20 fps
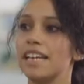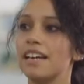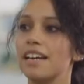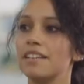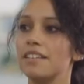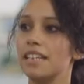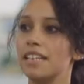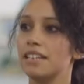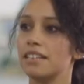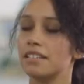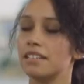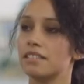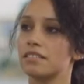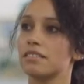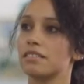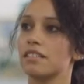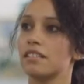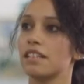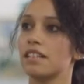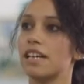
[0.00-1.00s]
Yeah, I think
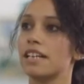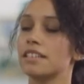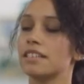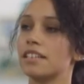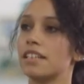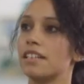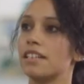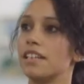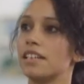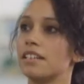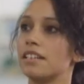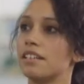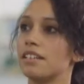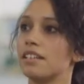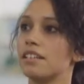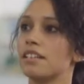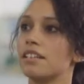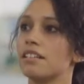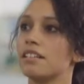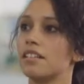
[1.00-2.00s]
that's the thing
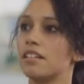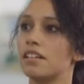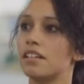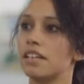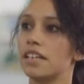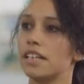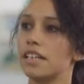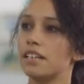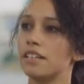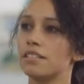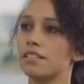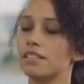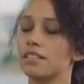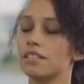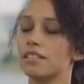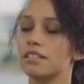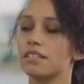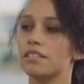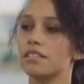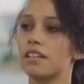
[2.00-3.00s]
that I
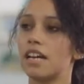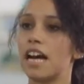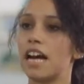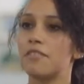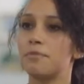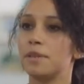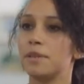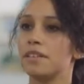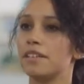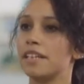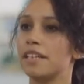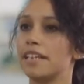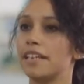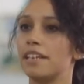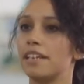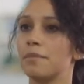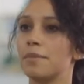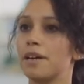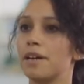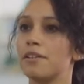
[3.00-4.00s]
have been
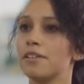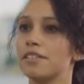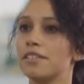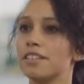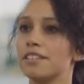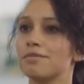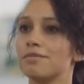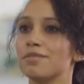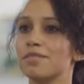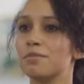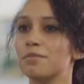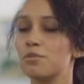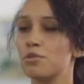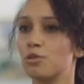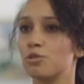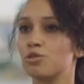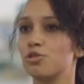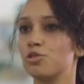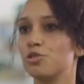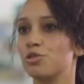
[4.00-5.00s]
thinking about, and I'm
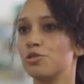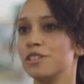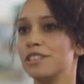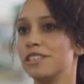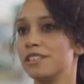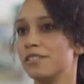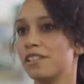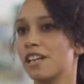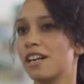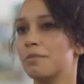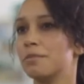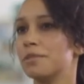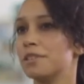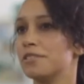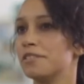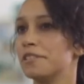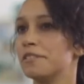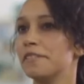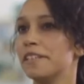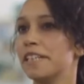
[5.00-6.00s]
not sure until it
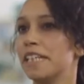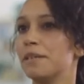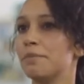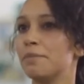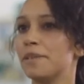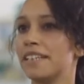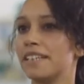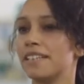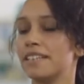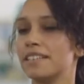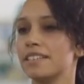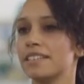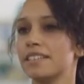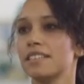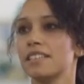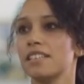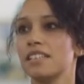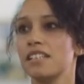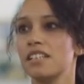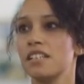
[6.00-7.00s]
comes to it really,
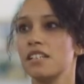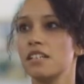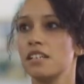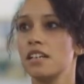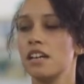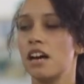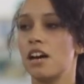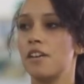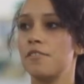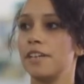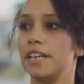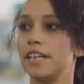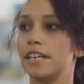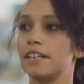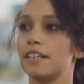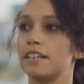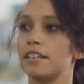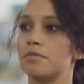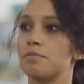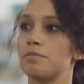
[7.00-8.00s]
because I
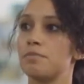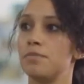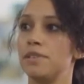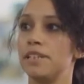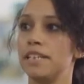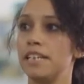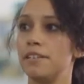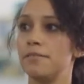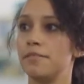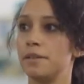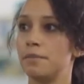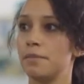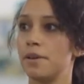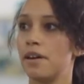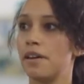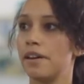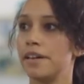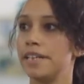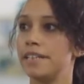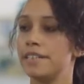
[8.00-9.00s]
think leaving
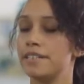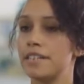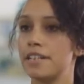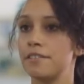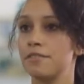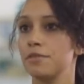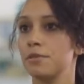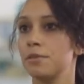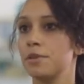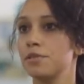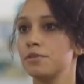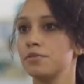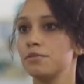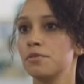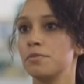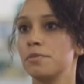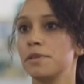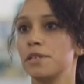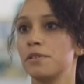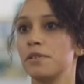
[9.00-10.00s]
behind everyone
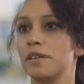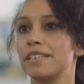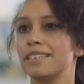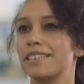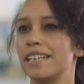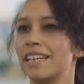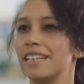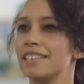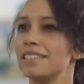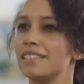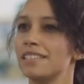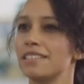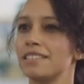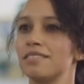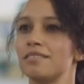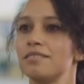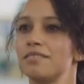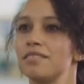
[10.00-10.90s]
would be quite sad.